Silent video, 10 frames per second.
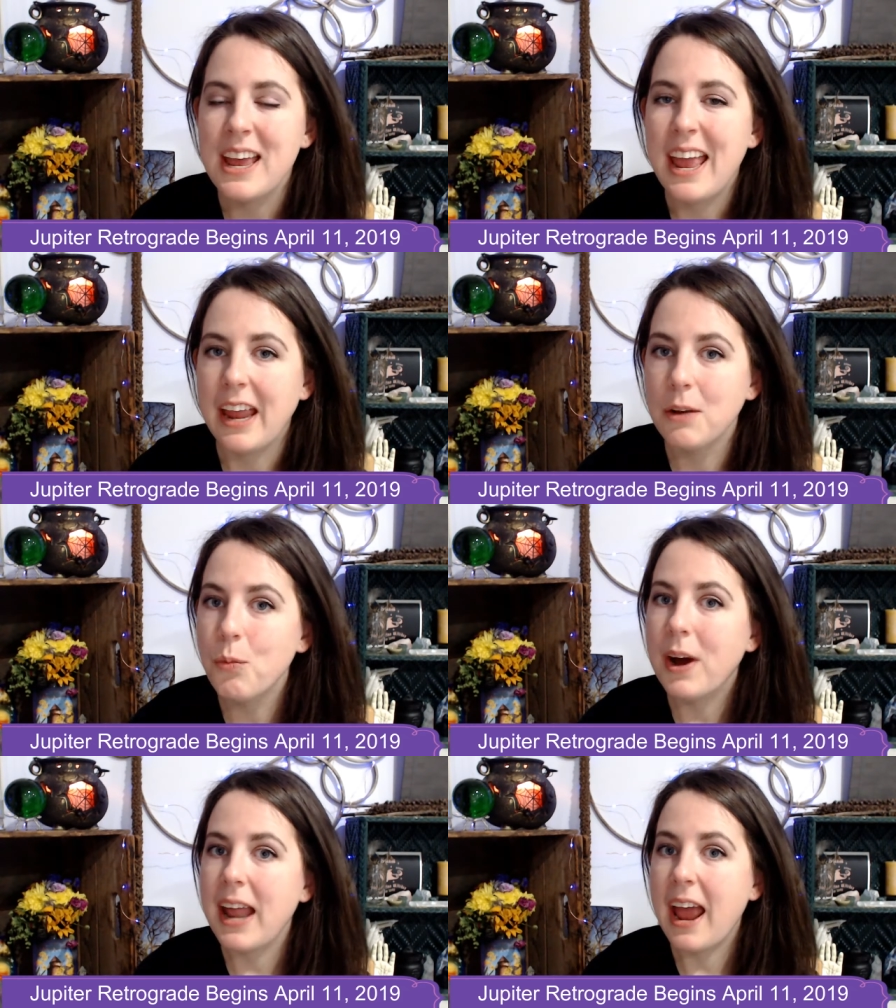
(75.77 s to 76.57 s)
in
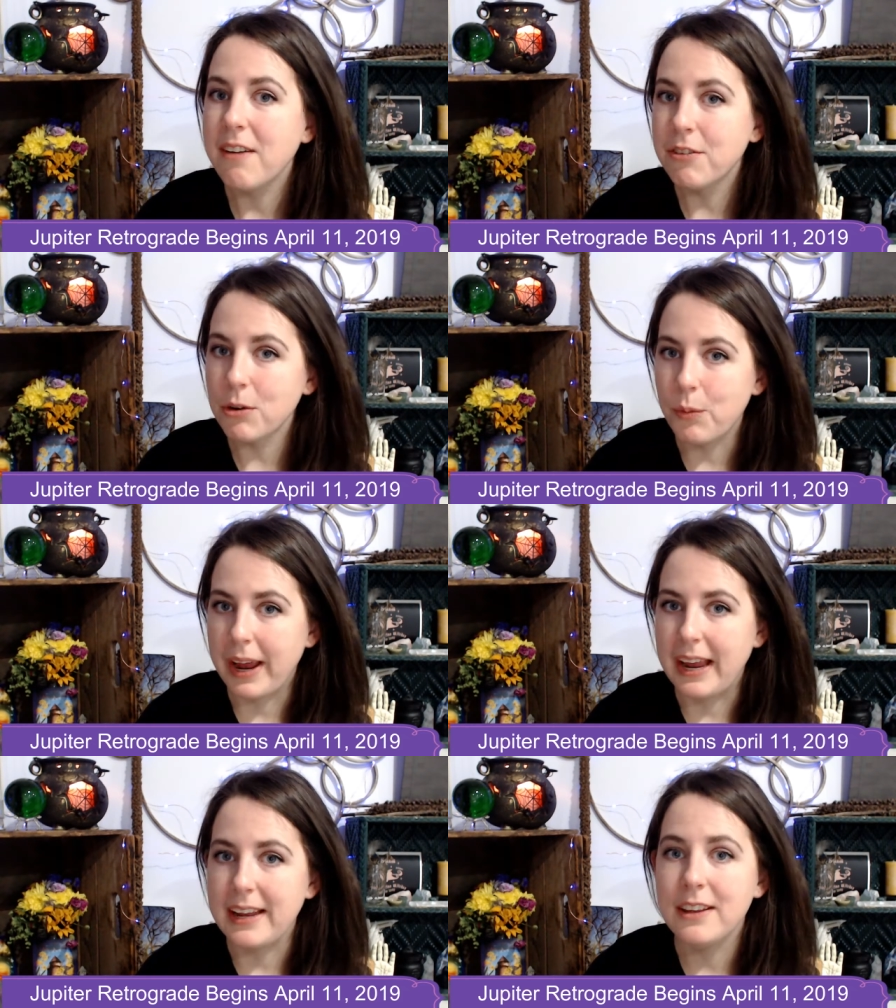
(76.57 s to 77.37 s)
whatever
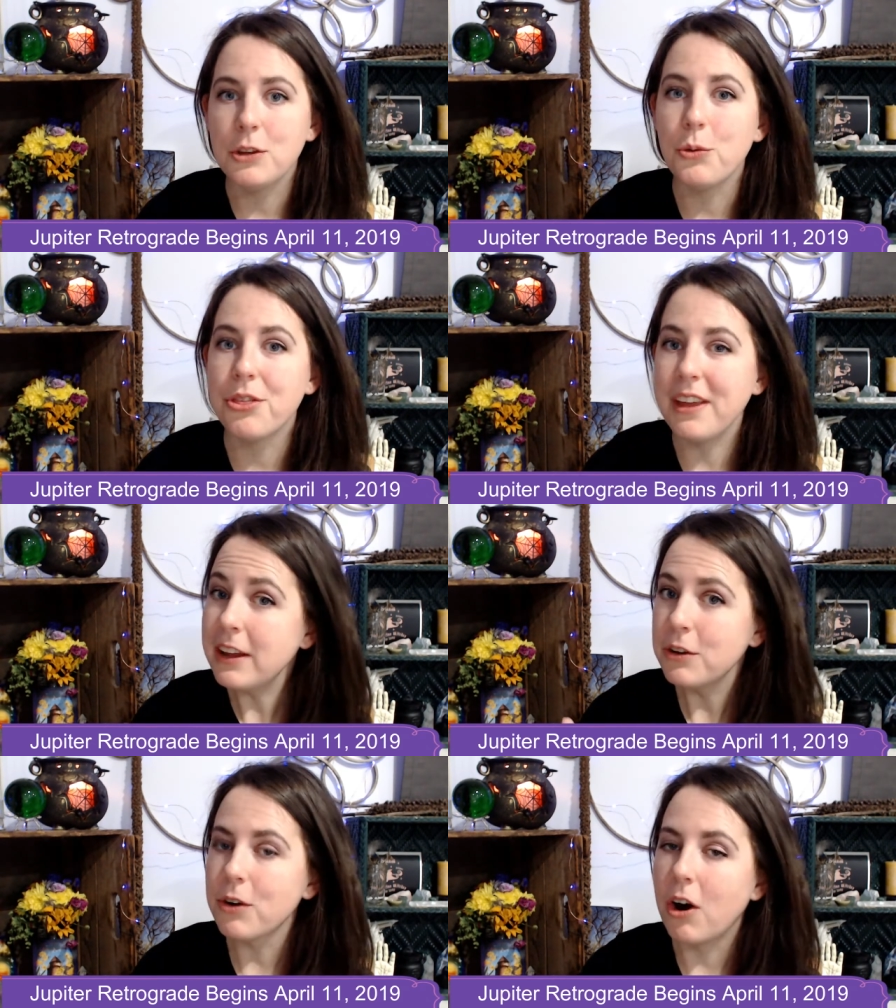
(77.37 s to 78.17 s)
way you
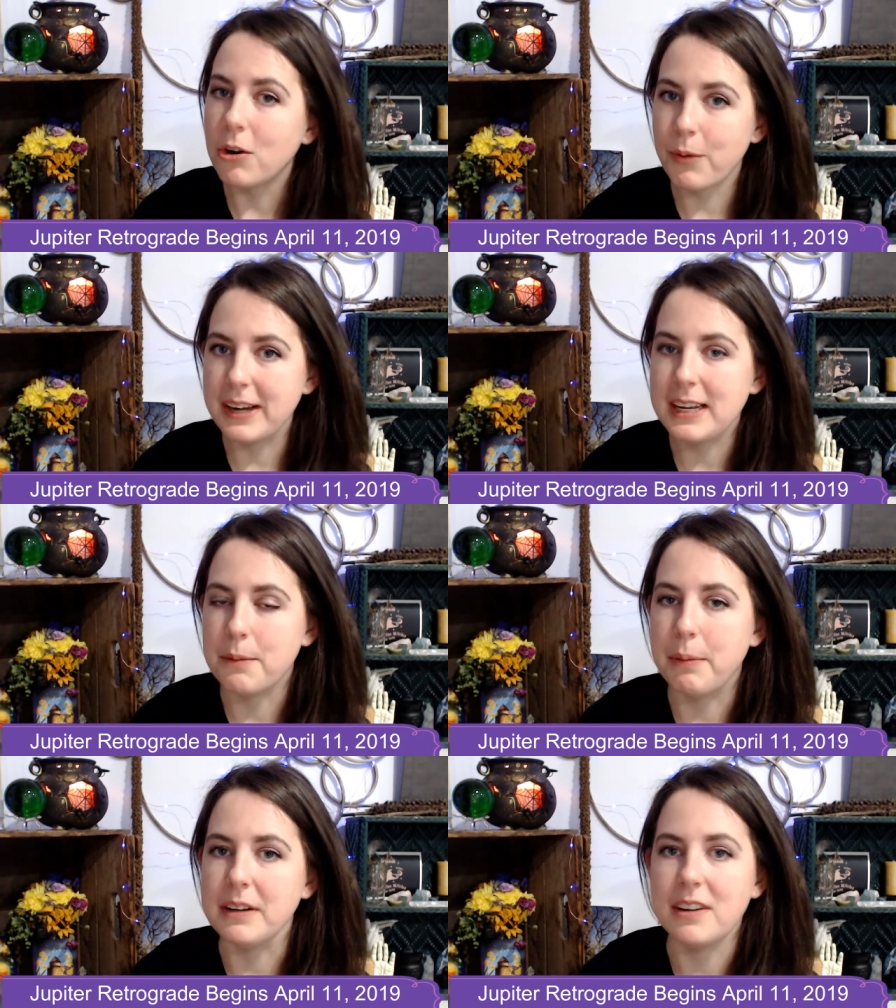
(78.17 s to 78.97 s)
think you're already
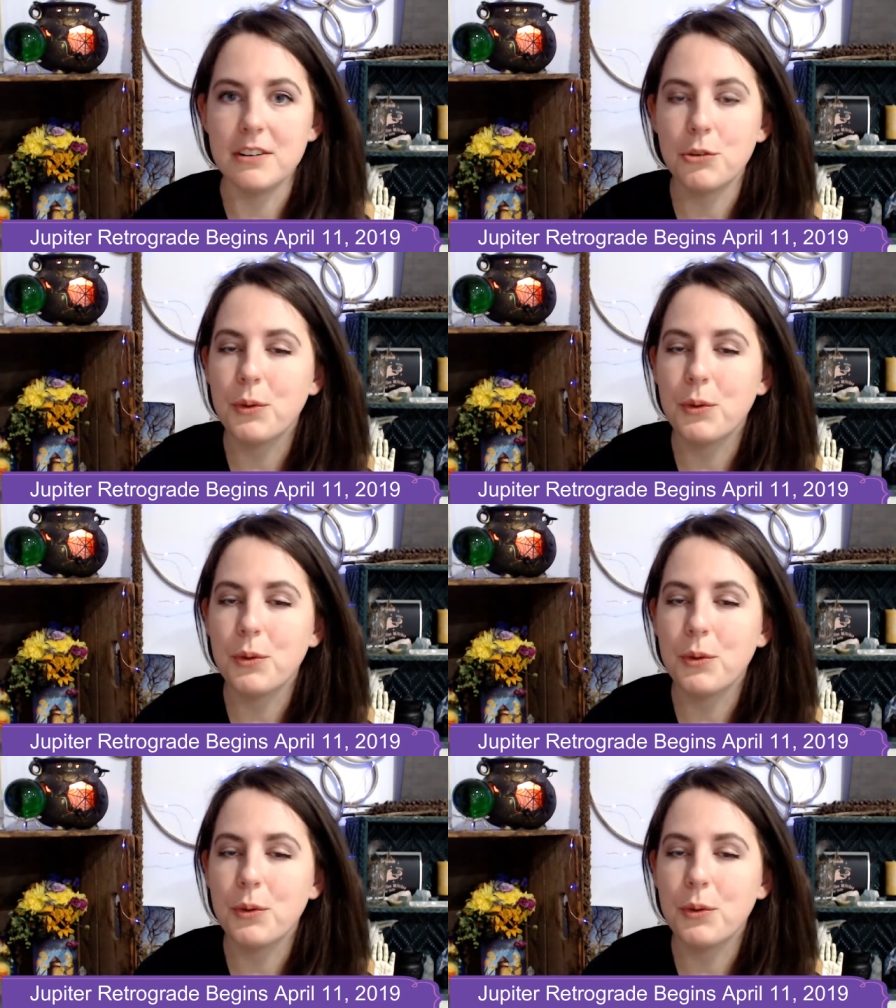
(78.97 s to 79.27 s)
abundant.